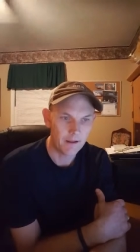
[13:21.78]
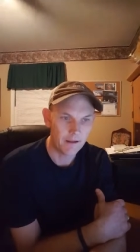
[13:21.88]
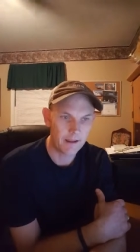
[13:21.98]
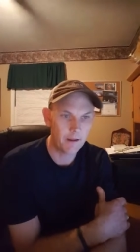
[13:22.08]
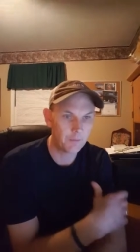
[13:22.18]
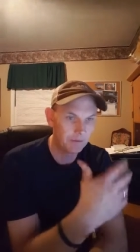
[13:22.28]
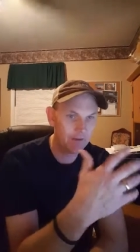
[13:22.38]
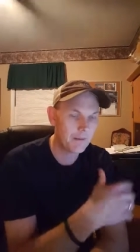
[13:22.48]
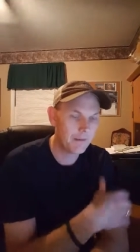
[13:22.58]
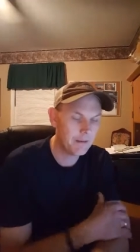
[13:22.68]
And I would
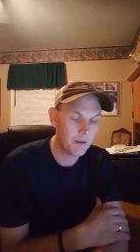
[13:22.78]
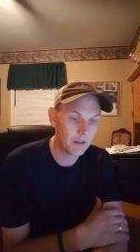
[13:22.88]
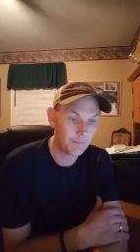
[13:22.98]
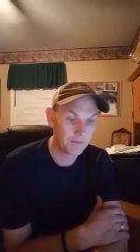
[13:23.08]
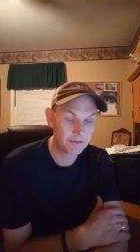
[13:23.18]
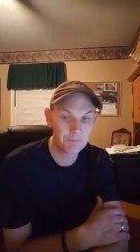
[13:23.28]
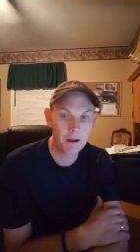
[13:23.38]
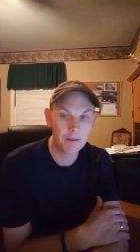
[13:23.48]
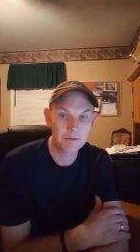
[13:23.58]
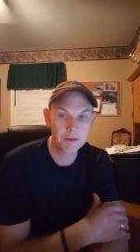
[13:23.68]
leave my email up, and if something
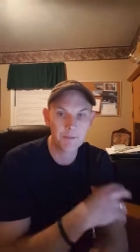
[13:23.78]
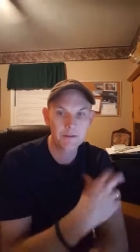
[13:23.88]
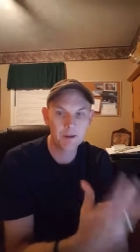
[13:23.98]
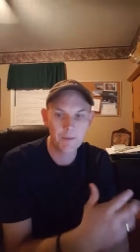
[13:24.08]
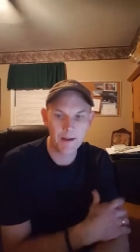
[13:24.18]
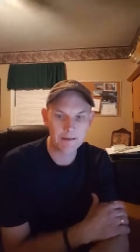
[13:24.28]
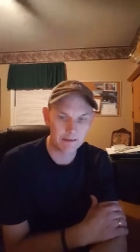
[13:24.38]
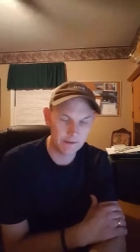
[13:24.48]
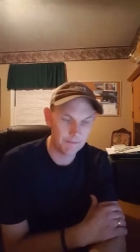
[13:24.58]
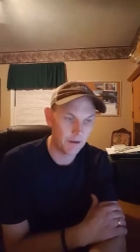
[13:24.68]
popped up, I'd go back to
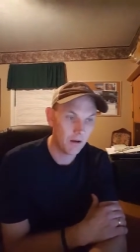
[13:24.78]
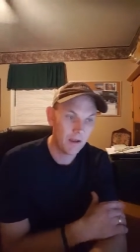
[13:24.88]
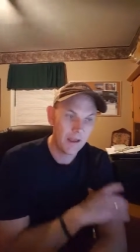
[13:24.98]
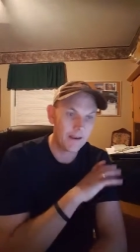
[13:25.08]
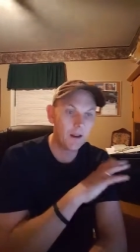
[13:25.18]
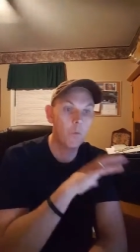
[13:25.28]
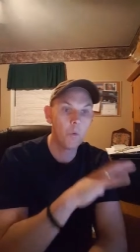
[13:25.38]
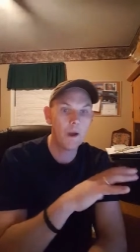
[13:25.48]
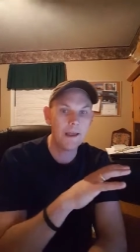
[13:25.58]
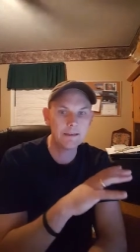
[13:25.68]
email. And I
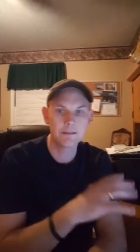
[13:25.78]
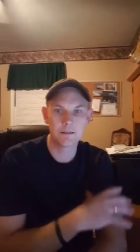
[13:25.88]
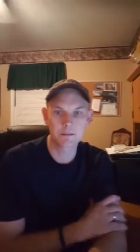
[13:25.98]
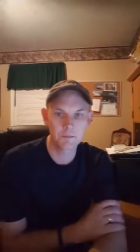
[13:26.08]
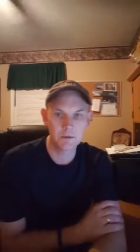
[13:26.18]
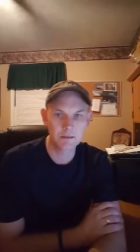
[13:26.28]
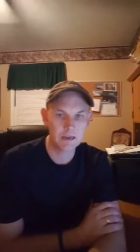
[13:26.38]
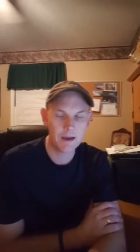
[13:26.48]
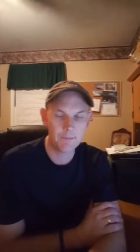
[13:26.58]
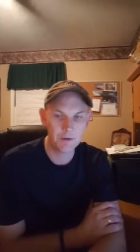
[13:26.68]
wasted so much
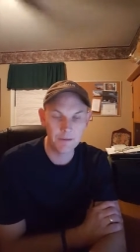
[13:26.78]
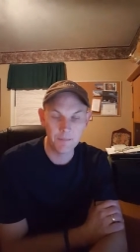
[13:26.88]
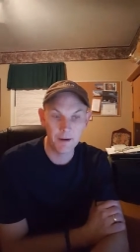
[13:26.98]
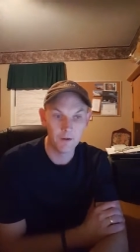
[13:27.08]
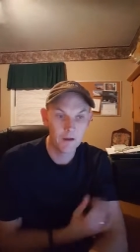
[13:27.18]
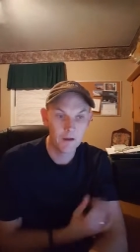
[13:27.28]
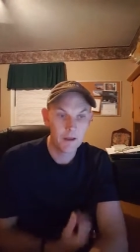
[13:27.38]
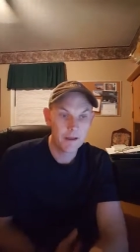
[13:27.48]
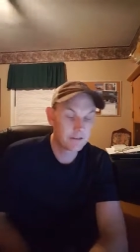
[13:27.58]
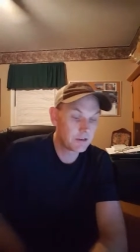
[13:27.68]
time on email.
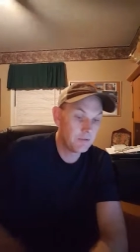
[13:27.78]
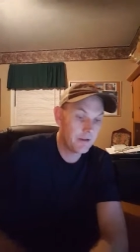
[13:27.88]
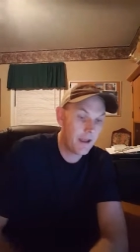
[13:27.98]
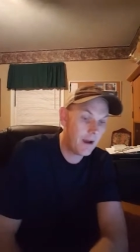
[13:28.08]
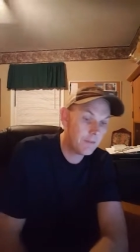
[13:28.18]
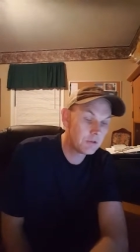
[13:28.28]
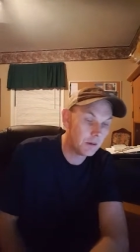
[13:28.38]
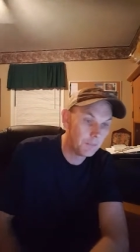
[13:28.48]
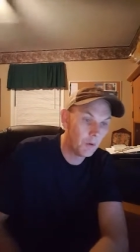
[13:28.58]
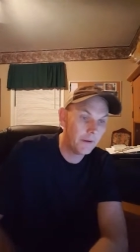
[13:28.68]
And so now I'm to
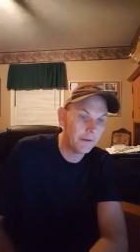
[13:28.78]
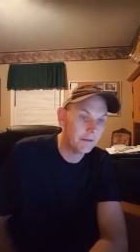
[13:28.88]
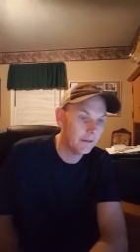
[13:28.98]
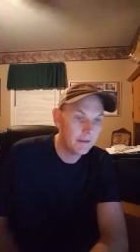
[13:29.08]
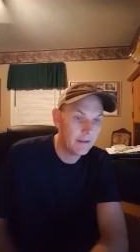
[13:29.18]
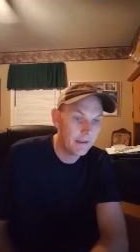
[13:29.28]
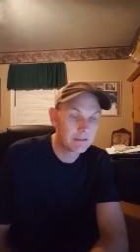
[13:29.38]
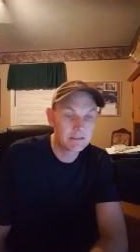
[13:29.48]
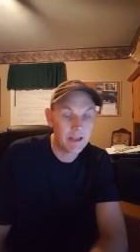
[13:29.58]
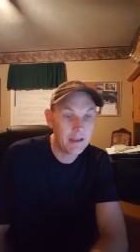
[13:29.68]
a point,
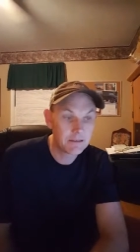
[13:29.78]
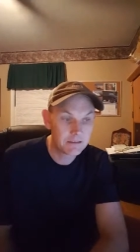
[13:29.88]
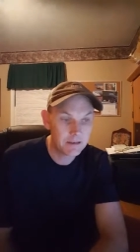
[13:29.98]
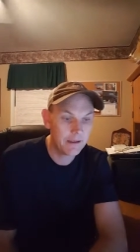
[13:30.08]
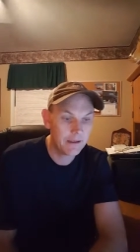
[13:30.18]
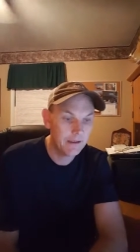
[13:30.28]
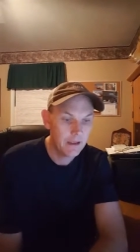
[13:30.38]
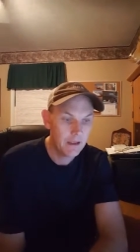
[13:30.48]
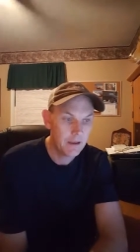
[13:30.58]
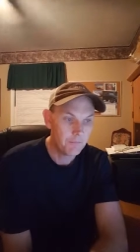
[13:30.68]
it's sad to say,
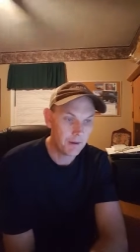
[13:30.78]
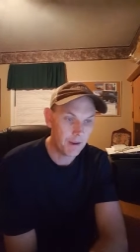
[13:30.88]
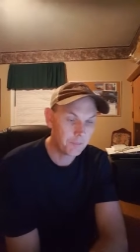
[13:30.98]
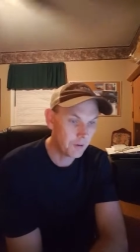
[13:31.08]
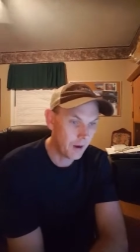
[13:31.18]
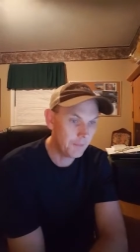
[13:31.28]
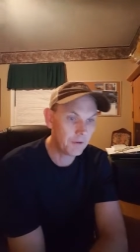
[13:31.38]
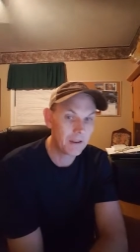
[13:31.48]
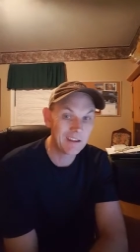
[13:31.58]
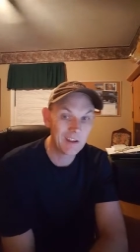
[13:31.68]
but I probably
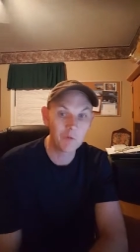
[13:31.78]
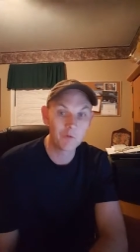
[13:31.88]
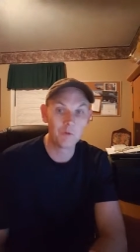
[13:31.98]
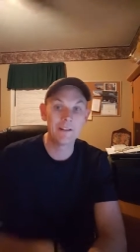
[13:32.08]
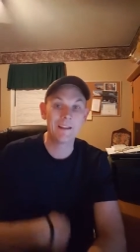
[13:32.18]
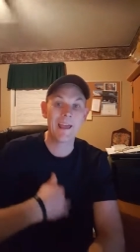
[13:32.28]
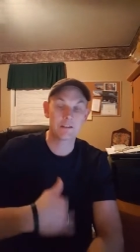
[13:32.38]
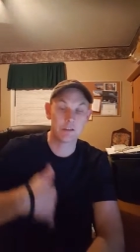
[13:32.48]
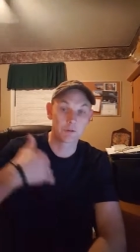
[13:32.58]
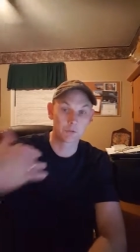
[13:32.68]
only go really
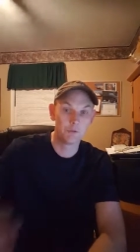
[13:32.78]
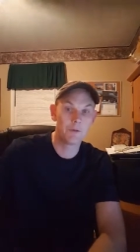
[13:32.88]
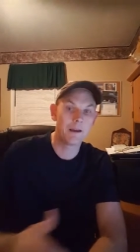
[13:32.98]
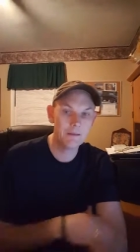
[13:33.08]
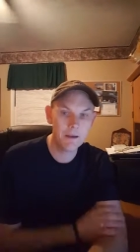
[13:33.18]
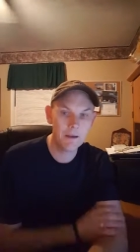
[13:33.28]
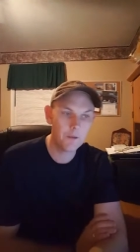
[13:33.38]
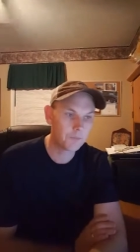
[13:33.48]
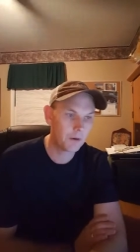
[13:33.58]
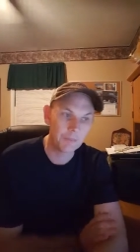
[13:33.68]
actually through my email
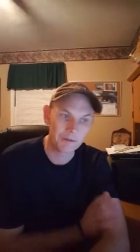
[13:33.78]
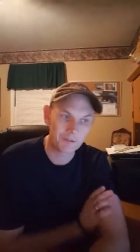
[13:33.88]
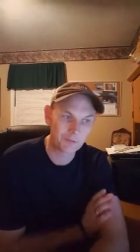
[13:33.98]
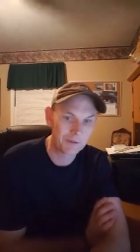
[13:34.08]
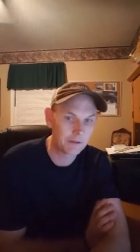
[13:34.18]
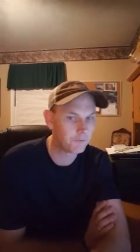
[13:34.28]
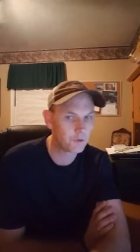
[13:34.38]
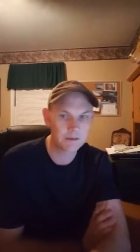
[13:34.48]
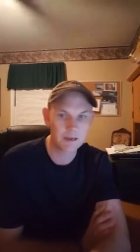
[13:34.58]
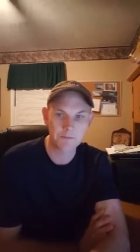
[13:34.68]
probably three or four
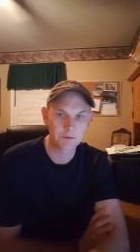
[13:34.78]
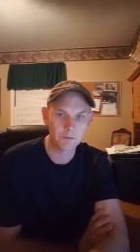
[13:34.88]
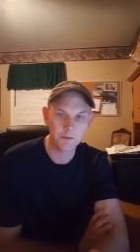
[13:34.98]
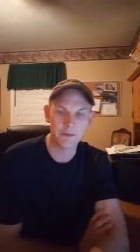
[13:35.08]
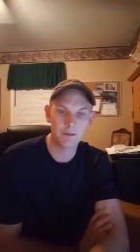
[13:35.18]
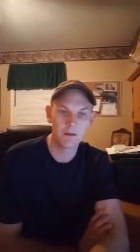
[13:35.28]
times a week.